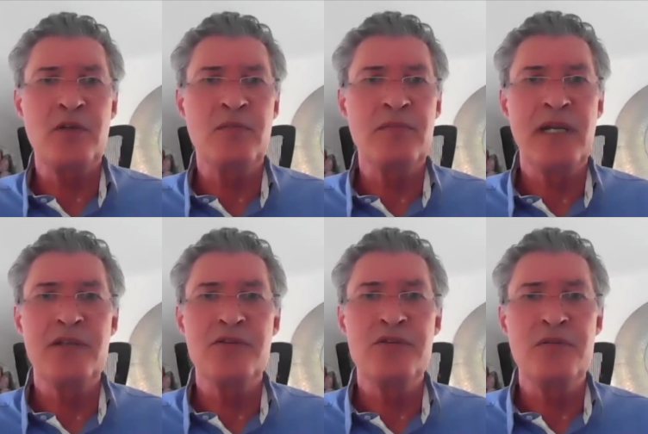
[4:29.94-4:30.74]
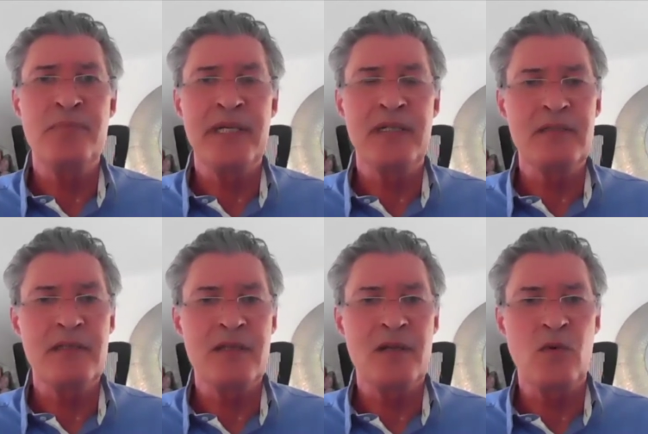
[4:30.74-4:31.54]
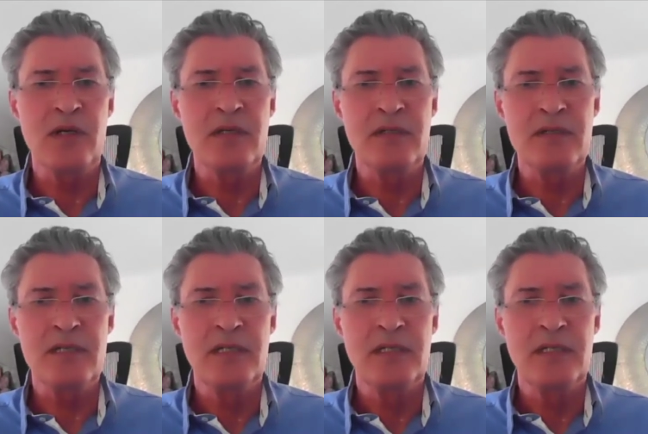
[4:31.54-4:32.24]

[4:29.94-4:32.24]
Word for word: could make due to penalties and whatnot.